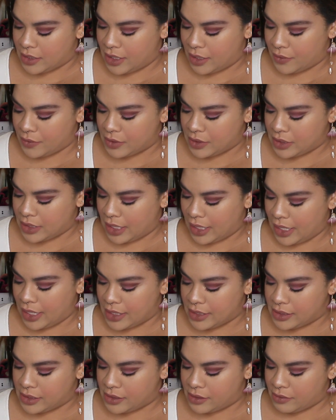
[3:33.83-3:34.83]
There was, I
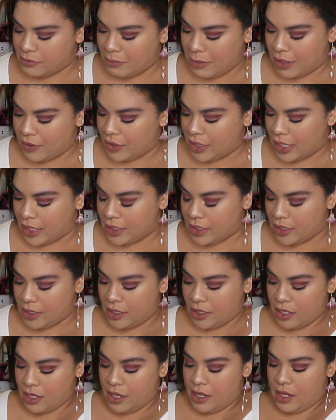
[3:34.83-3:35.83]
guess, Mariella
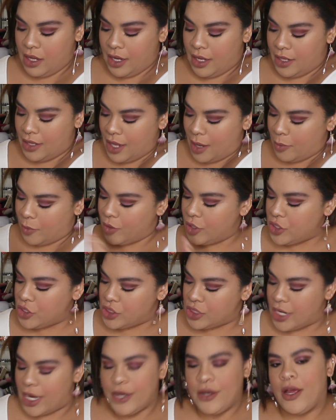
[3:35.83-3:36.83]

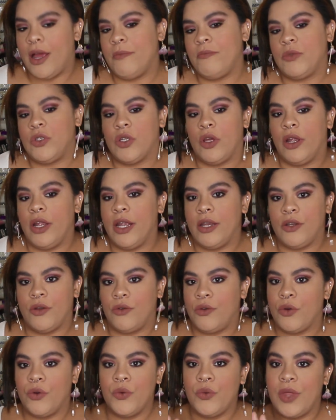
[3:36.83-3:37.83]
collaboration. I'm sorry, I don't
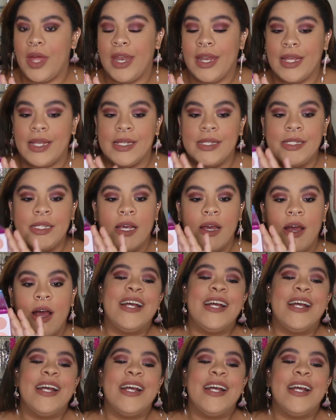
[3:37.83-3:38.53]
know who that is.